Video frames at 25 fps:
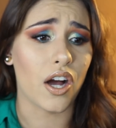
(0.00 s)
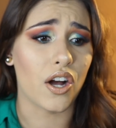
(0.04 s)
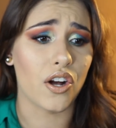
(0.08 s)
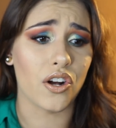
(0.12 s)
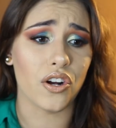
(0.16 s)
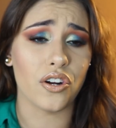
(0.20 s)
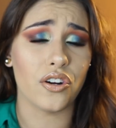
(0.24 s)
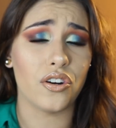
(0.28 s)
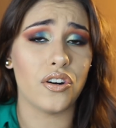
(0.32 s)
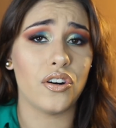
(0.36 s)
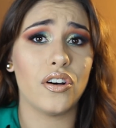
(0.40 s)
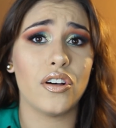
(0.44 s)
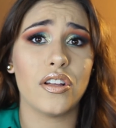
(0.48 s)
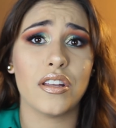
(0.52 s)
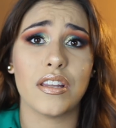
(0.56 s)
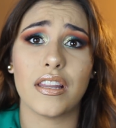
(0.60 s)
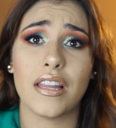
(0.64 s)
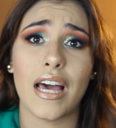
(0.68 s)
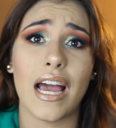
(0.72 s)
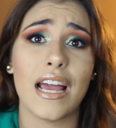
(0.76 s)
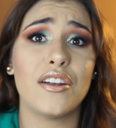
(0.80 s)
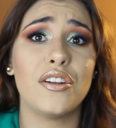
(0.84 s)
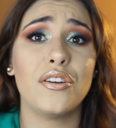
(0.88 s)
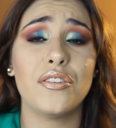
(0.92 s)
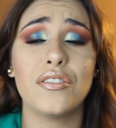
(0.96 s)
Girl,
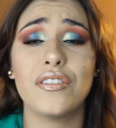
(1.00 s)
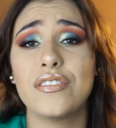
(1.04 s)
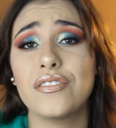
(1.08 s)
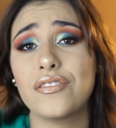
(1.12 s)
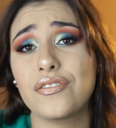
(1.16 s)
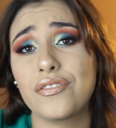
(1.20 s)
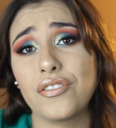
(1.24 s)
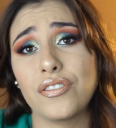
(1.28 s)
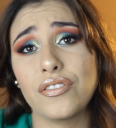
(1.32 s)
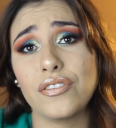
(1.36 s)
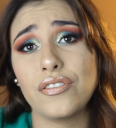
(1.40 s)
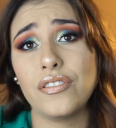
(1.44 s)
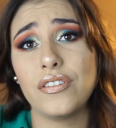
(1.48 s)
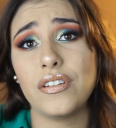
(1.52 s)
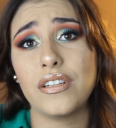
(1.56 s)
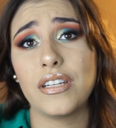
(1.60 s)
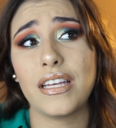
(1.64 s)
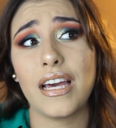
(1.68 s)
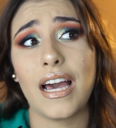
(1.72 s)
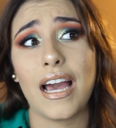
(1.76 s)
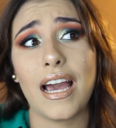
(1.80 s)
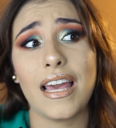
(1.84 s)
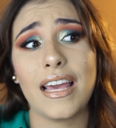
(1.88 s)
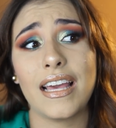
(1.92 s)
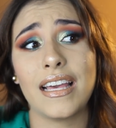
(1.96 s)
I know this
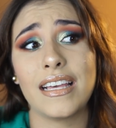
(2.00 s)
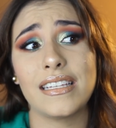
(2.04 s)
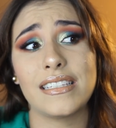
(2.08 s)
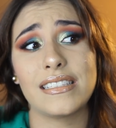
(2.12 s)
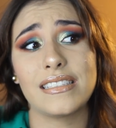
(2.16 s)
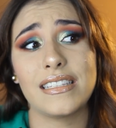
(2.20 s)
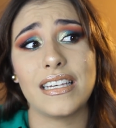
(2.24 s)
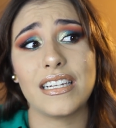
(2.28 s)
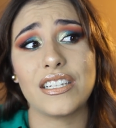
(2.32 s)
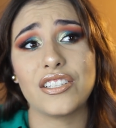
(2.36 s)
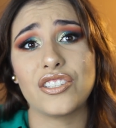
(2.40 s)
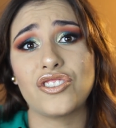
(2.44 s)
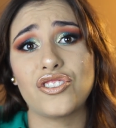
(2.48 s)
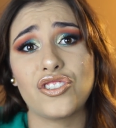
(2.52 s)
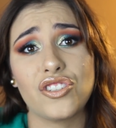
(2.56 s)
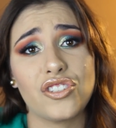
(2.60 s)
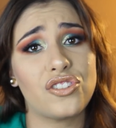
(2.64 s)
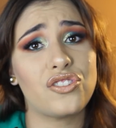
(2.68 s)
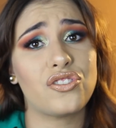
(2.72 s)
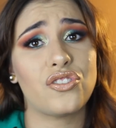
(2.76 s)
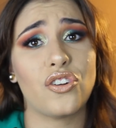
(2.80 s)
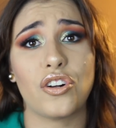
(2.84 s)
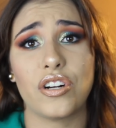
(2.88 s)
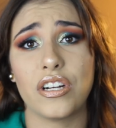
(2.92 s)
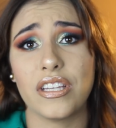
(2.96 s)
girl is like
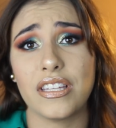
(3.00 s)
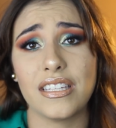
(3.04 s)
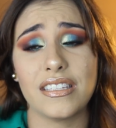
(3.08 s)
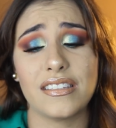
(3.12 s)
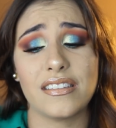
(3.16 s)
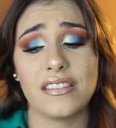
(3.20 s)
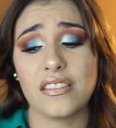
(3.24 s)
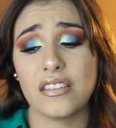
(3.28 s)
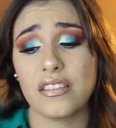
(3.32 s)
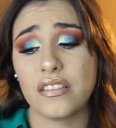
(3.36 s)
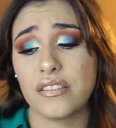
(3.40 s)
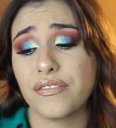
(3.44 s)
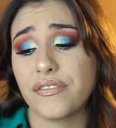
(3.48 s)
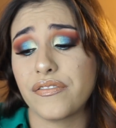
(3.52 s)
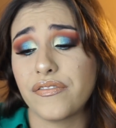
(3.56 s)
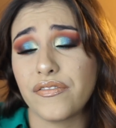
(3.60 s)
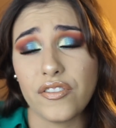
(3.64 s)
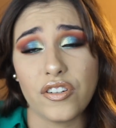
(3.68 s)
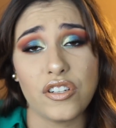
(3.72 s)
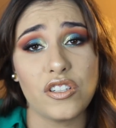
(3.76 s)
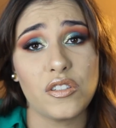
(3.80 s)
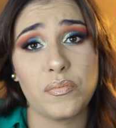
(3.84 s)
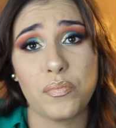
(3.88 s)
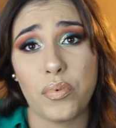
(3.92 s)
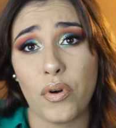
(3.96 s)
just starting this. This is her
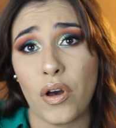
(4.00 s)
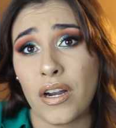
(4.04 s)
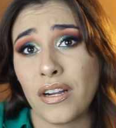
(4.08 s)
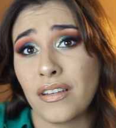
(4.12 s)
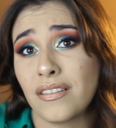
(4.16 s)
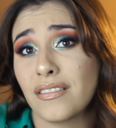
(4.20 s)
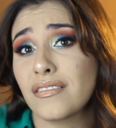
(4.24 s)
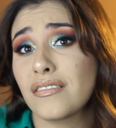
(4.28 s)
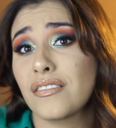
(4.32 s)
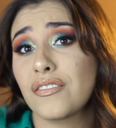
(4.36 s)
first product.